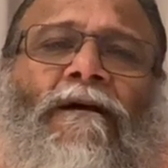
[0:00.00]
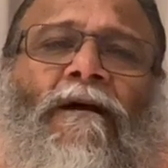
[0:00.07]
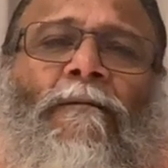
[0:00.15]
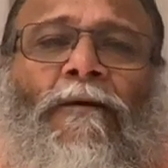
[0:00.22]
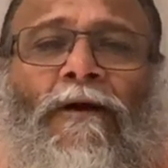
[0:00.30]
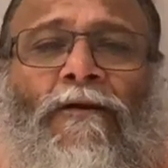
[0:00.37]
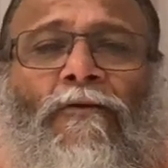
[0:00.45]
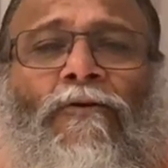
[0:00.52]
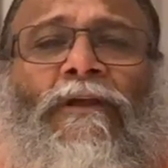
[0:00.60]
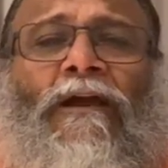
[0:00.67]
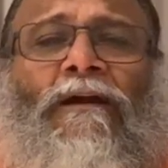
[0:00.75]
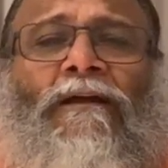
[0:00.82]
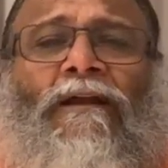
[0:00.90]
Ab kar lo
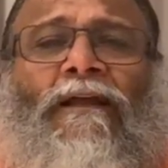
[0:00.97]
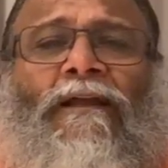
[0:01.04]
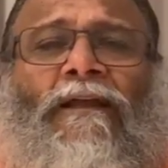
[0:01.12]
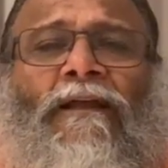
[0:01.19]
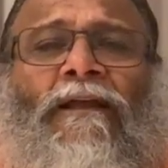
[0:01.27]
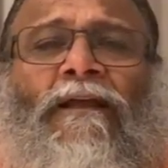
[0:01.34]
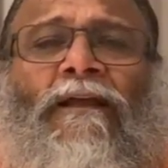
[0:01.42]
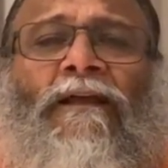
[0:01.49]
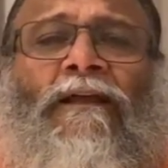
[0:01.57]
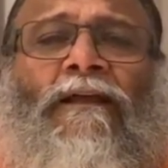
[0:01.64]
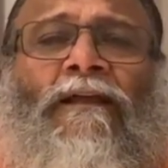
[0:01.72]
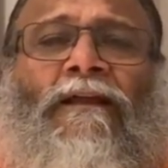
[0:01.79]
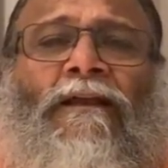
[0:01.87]
kya karna hai?
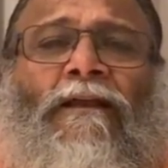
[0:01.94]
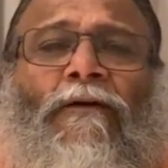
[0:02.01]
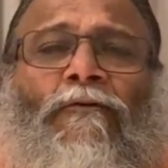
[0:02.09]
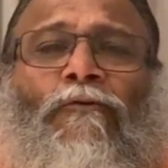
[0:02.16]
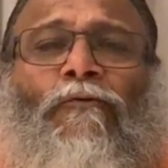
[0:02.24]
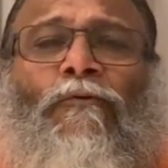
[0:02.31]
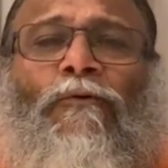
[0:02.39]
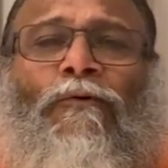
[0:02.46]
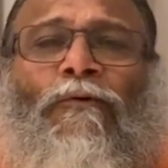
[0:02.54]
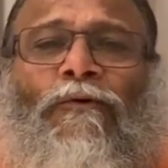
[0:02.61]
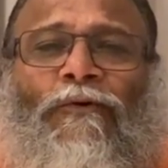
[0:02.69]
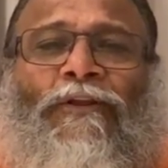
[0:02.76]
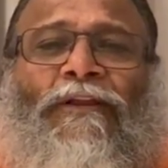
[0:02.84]
Now do,
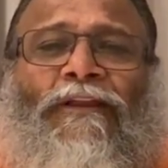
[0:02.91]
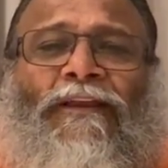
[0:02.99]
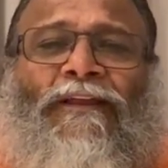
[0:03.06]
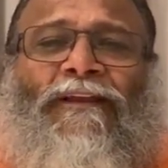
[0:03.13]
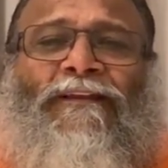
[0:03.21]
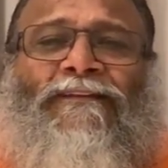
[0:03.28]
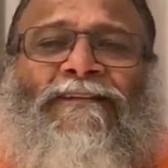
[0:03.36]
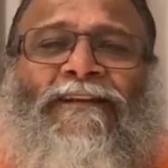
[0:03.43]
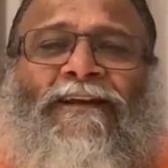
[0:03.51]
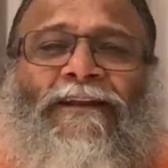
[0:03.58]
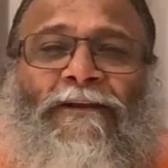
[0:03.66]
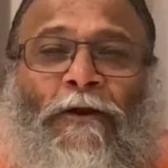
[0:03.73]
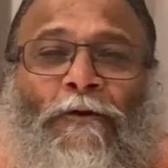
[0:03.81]
in English,
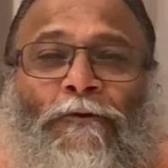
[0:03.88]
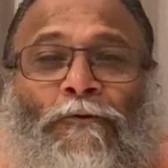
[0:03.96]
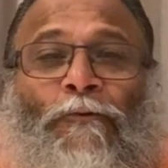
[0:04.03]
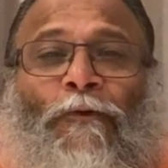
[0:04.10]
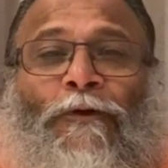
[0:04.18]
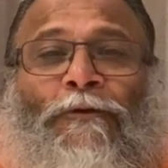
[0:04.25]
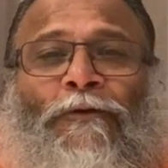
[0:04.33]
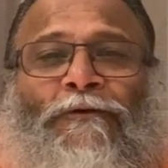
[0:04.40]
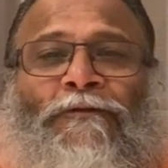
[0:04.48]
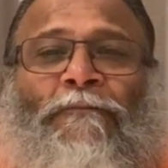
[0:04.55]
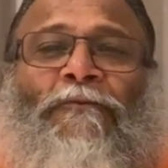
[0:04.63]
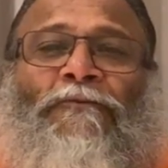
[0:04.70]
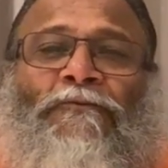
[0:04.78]
now do what you are
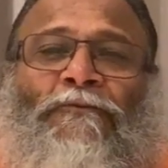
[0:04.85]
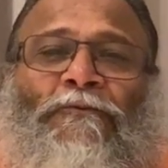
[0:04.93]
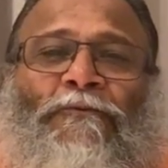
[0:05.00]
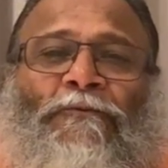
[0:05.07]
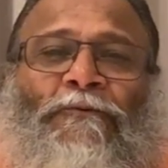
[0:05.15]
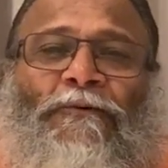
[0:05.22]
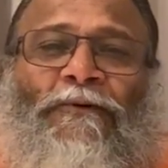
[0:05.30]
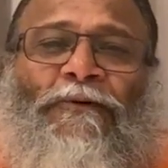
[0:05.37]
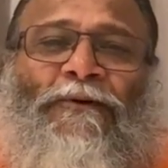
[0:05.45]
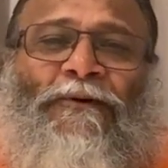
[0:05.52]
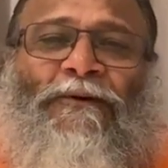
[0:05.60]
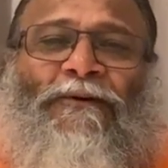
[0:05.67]
supposed to do.